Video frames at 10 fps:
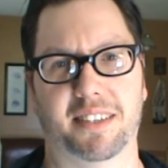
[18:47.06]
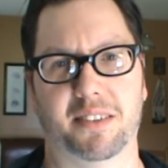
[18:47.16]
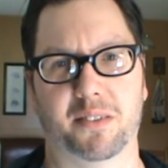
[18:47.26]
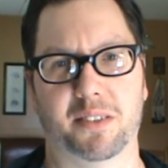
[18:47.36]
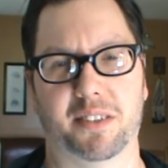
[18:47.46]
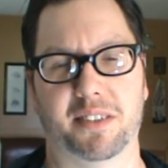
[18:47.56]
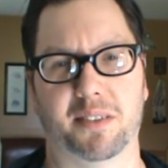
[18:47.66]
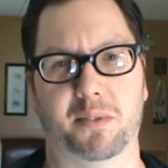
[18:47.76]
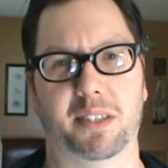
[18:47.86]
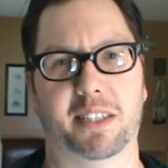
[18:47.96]
which is a
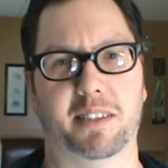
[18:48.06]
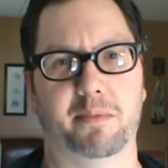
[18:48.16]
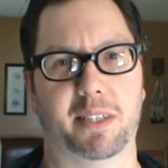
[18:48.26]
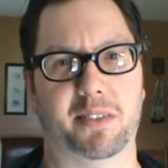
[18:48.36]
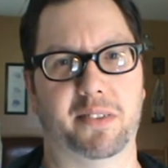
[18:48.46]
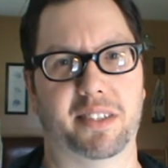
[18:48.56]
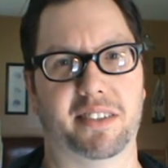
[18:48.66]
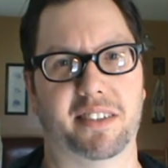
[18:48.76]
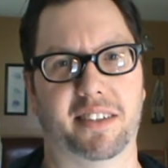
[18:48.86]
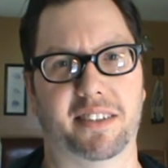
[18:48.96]
really good Misfits
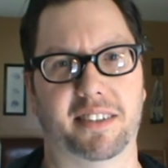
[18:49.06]
song.